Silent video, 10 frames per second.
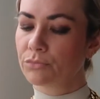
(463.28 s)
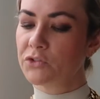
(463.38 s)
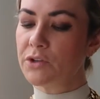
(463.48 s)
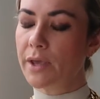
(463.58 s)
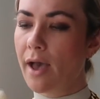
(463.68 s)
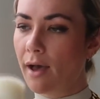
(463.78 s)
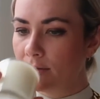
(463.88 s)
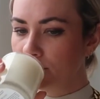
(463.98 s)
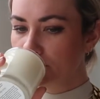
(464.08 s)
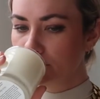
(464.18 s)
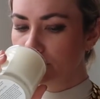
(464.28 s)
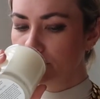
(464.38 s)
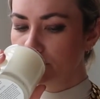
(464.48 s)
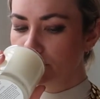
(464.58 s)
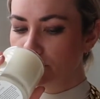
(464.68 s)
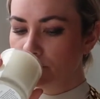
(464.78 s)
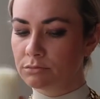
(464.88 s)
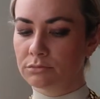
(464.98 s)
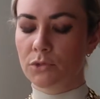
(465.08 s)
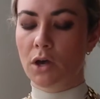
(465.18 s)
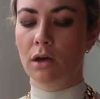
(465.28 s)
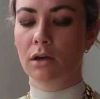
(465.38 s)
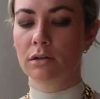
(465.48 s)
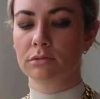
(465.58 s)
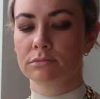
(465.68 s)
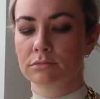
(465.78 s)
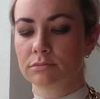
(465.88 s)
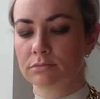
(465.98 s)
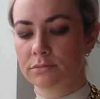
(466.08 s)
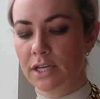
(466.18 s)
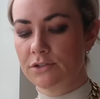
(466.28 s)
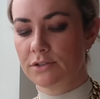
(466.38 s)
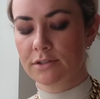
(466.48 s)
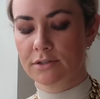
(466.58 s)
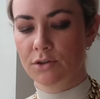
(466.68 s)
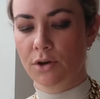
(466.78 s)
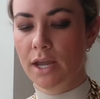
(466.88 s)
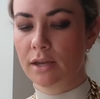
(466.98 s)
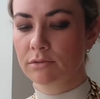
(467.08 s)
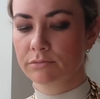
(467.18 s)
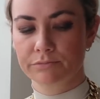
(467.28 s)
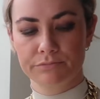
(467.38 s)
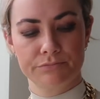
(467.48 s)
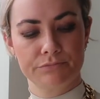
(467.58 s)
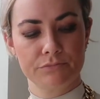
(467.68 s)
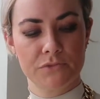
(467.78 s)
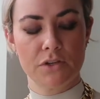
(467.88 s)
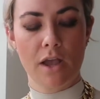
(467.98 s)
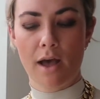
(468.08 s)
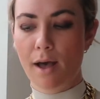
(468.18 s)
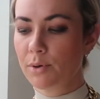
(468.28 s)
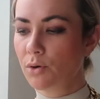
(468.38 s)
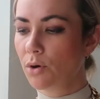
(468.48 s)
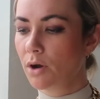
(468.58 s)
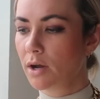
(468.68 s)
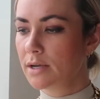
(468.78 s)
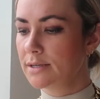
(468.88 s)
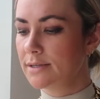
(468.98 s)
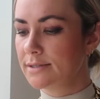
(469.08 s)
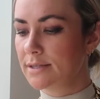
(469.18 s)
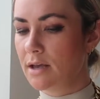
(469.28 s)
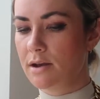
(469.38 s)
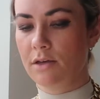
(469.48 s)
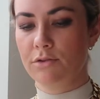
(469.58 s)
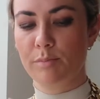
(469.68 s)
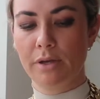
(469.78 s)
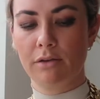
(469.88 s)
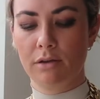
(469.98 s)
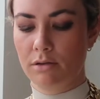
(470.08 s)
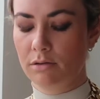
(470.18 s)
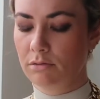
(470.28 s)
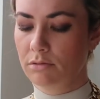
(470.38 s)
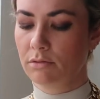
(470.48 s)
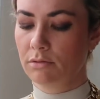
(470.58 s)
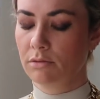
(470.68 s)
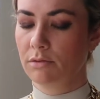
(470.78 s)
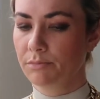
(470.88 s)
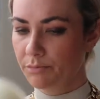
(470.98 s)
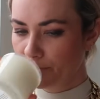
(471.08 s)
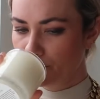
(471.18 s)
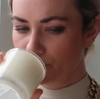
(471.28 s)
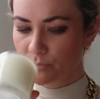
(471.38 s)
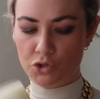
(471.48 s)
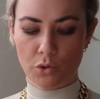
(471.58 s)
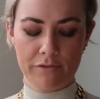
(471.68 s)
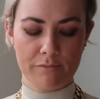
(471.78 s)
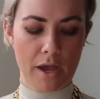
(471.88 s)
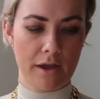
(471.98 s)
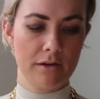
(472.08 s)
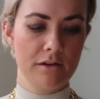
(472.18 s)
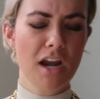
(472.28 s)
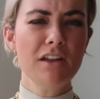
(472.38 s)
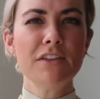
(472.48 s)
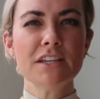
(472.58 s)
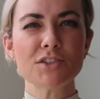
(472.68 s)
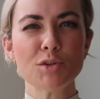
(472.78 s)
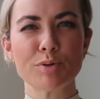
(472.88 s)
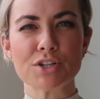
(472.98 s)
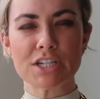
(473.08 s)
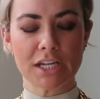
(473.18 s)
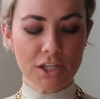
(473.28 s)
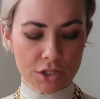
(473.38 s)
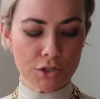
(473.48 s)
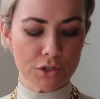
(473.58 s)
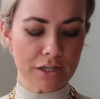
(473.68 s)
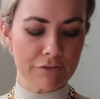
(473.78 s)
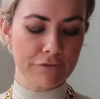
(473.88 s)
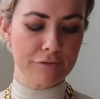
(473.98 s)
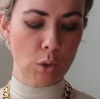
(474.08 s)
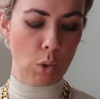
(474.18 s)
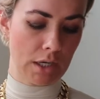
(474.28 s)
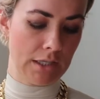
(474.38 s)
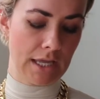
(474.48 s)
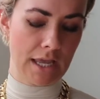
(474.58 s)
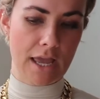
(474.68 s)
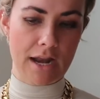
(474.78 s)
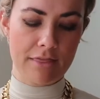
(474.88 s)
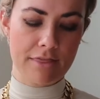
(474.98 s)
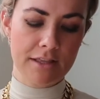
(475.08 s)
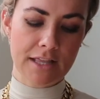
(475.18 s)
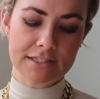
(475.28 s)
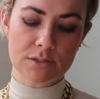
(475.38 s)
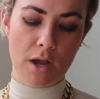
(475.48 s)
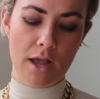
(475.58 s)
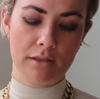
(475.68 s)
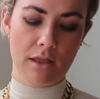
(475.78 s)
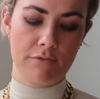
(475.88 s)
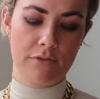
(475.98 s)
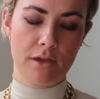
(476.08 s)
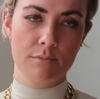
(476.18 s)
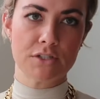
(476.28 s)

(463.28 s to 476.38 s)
So yeah. Oh, that just is great. So yeah, Abiquir is another big joy of mine. None of these are particularly florally, and I think that's why I love them.